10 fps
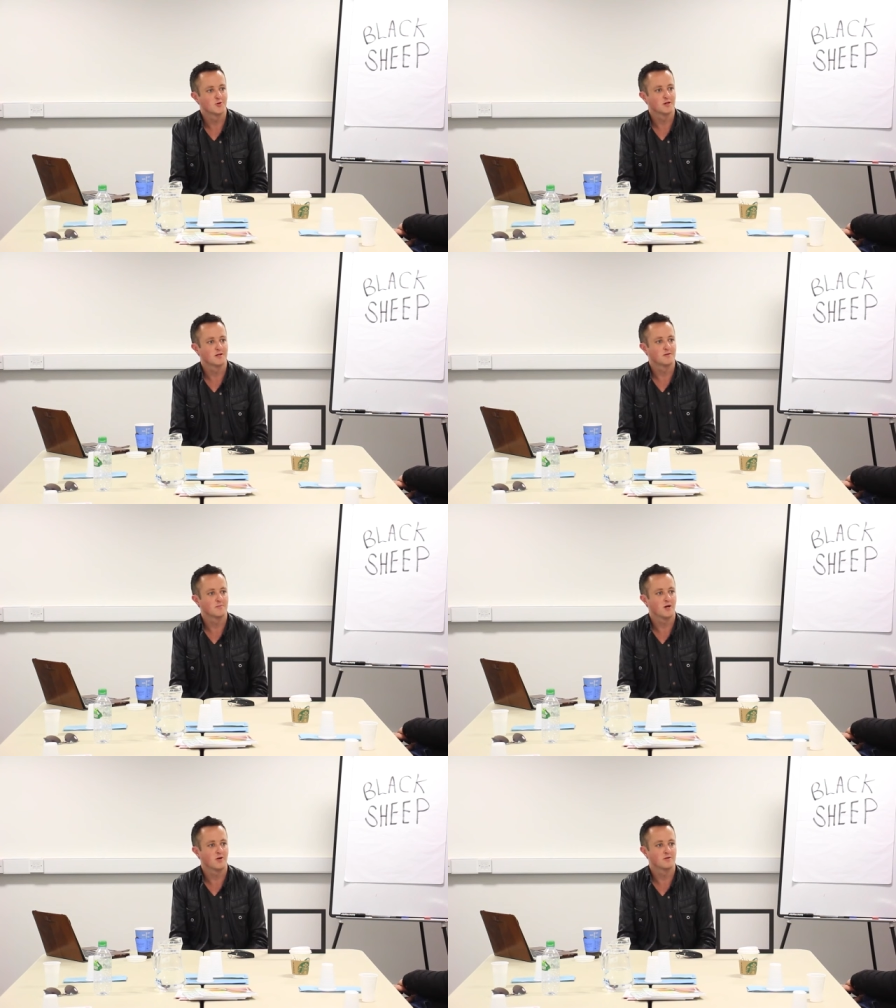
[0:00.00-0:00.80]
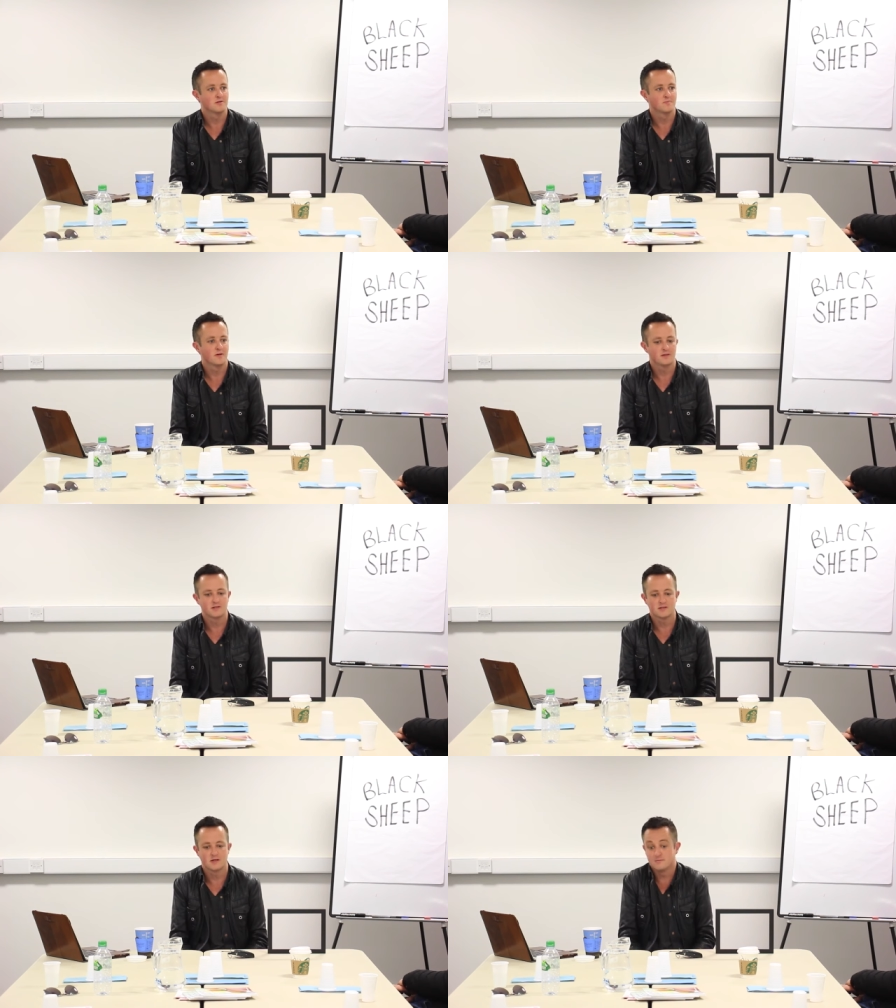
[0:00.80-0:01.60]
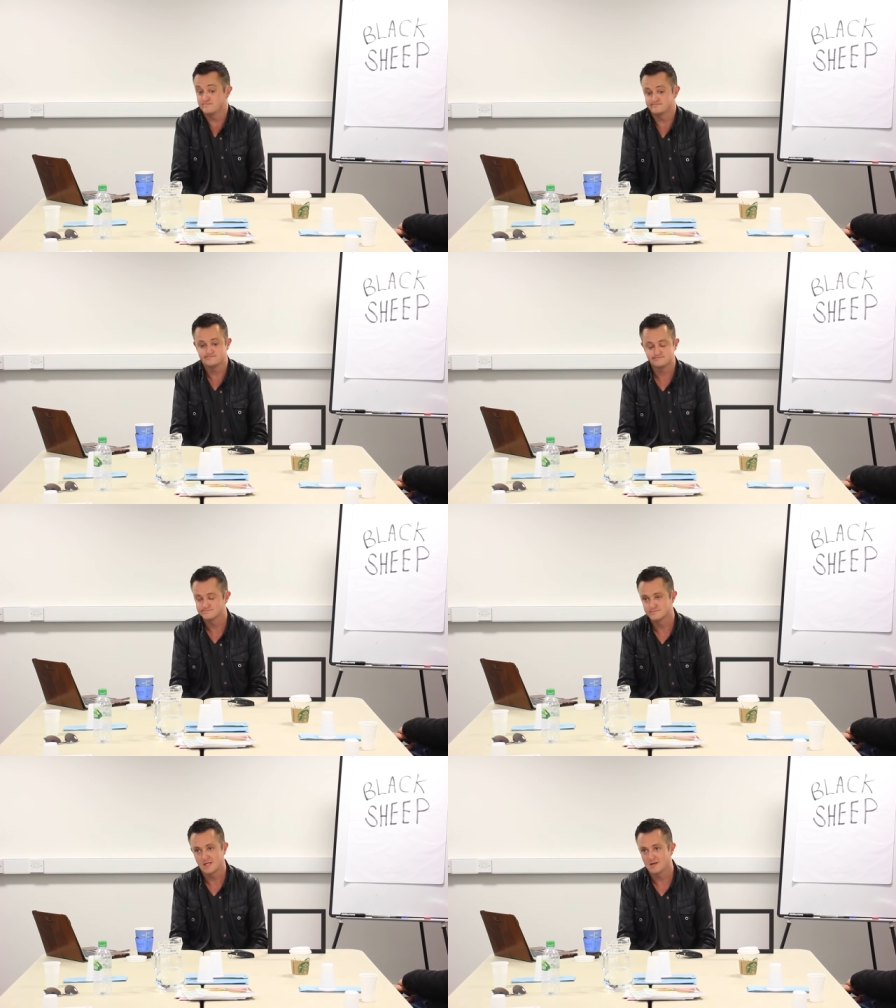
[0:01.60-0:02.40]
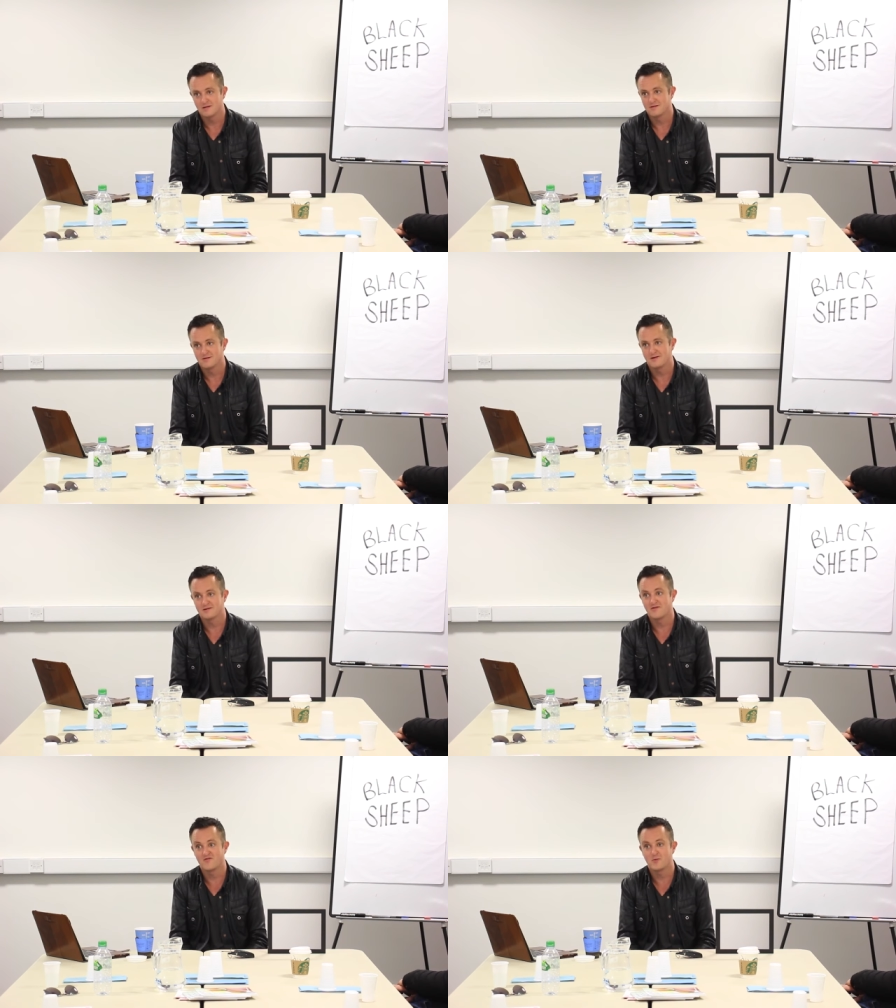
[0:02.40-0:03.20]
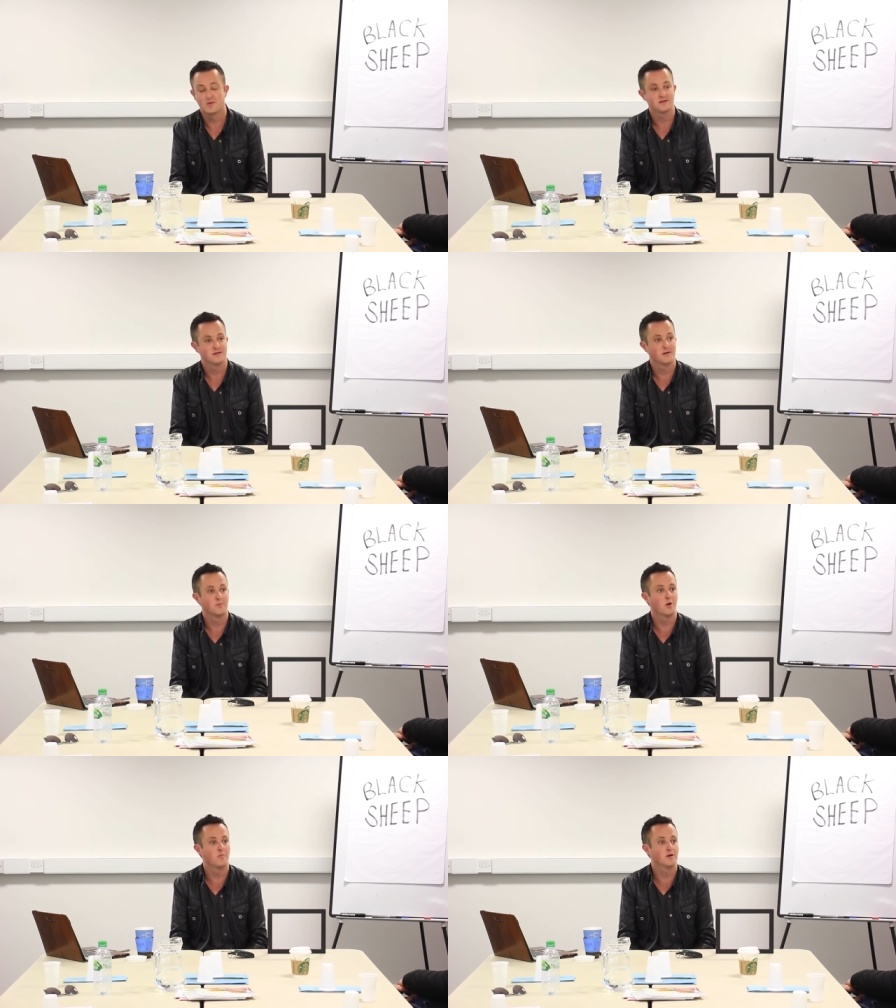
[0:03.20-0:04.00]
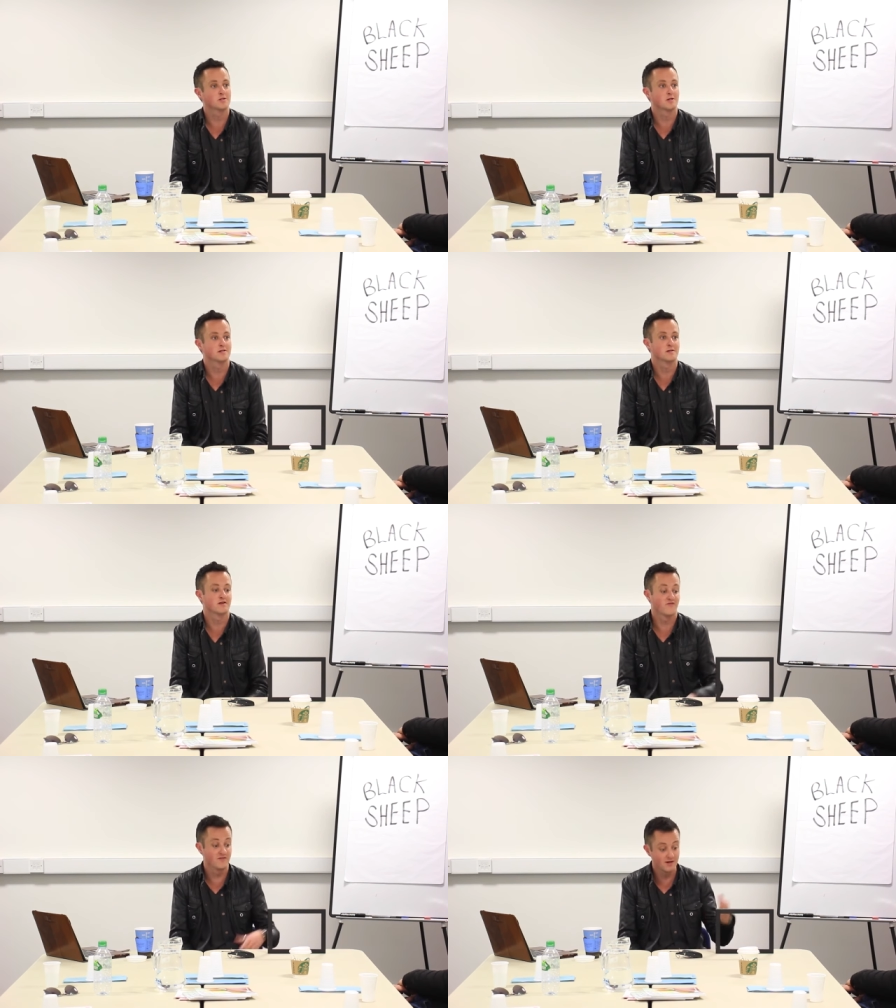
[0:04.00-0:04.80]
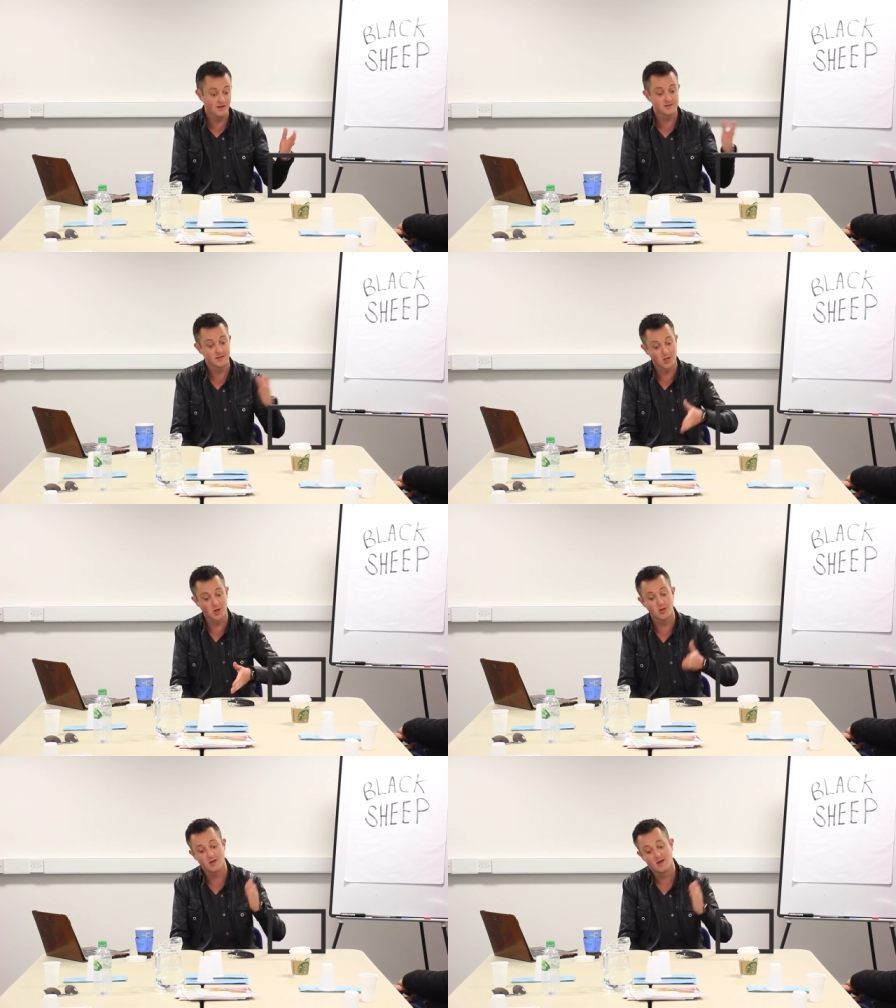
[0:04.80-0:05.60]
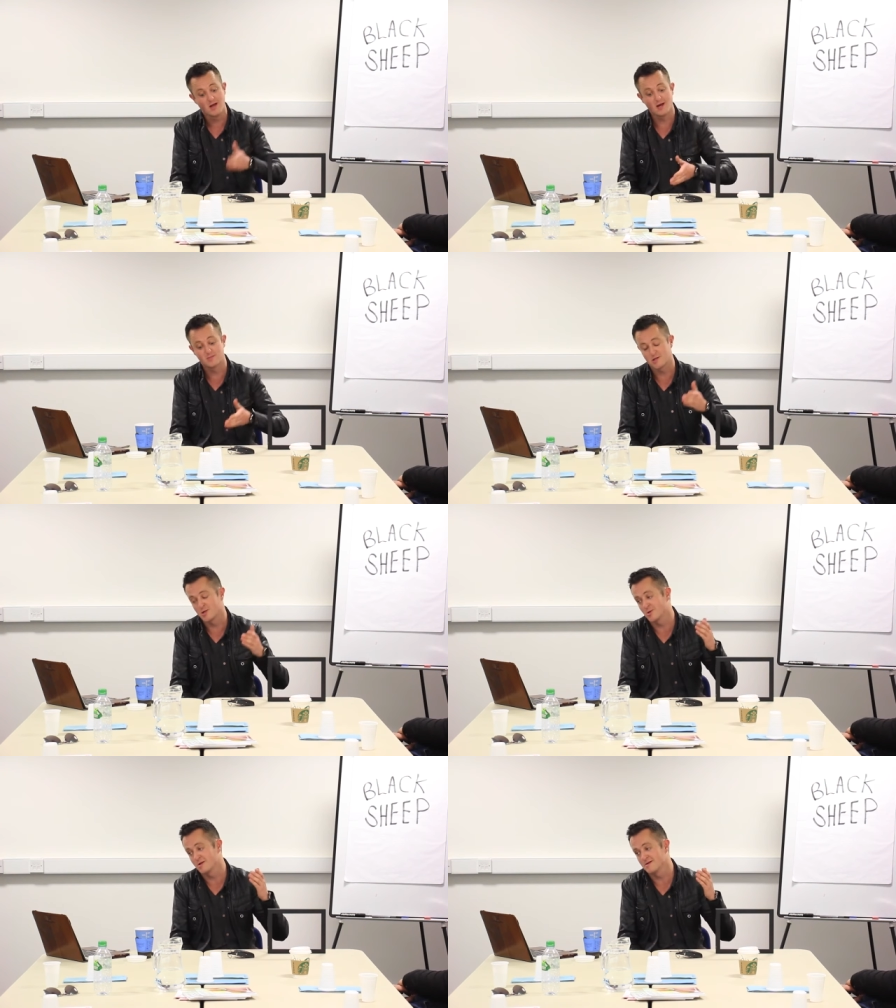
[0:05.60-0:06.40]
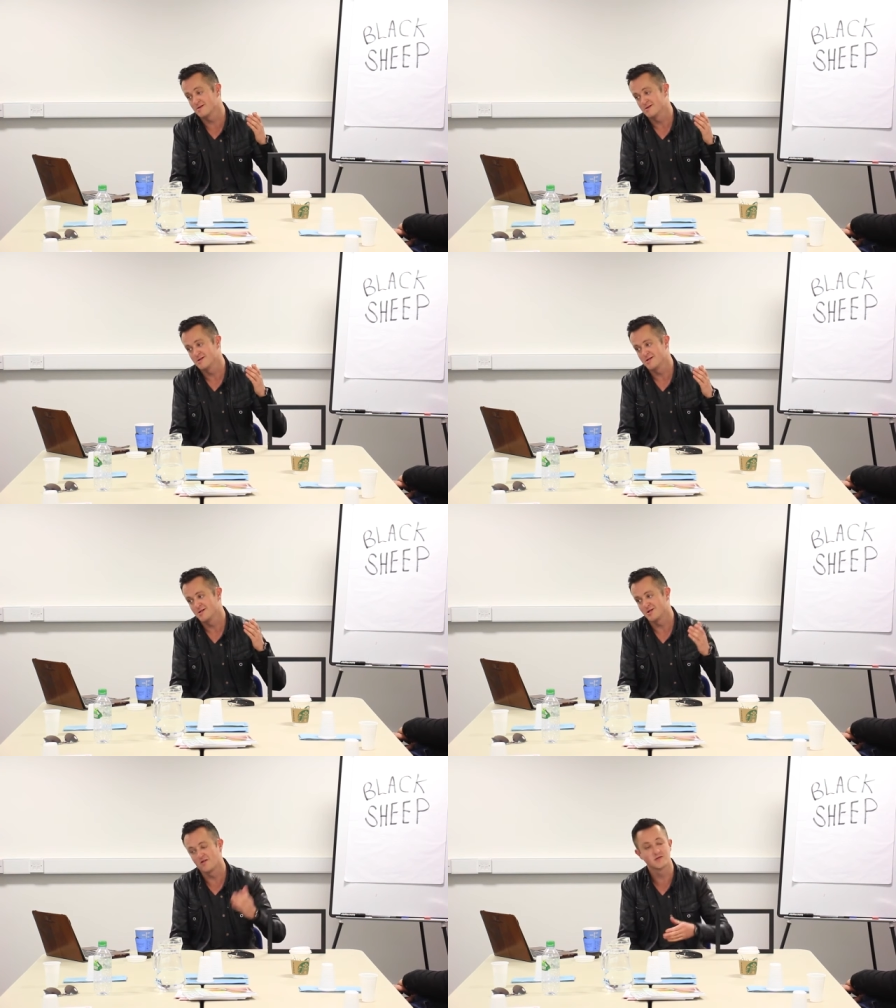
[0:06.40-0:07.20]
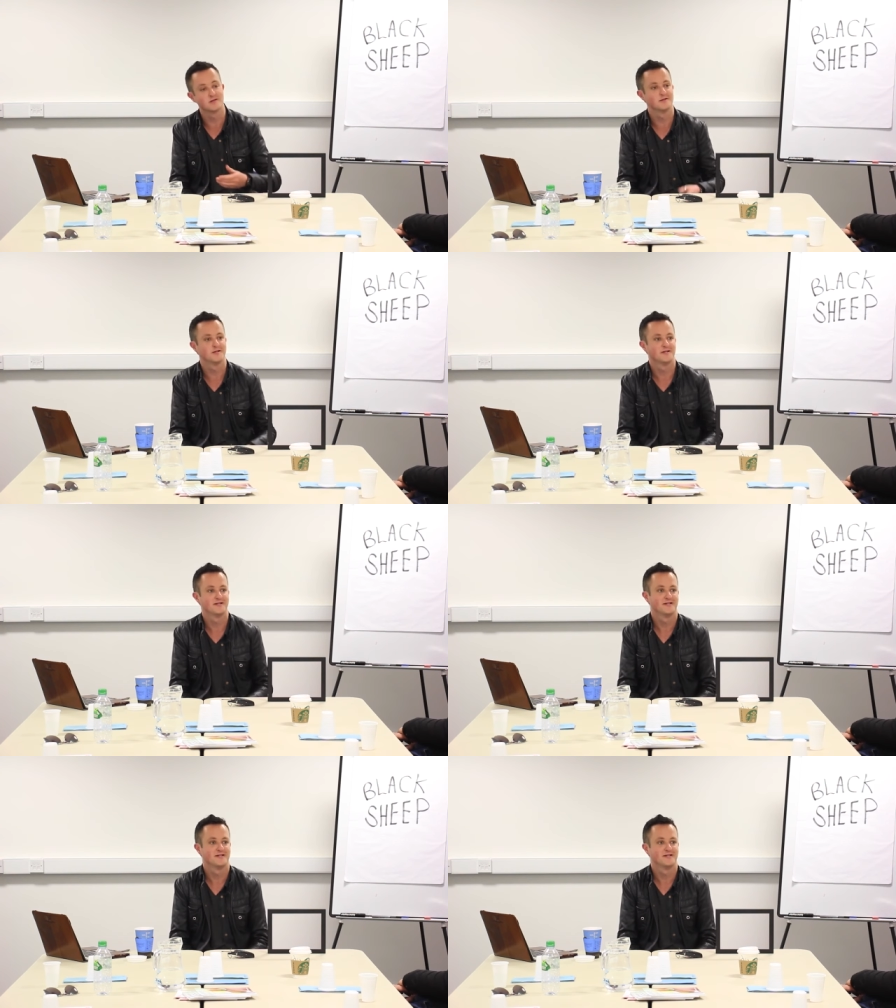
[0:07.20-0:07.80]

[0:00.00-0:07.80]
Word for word: York, London, and Poland. But this year, I don't feel bad. And I'm not apologizing. And I've realized the girl absolutely loves it. Yeah.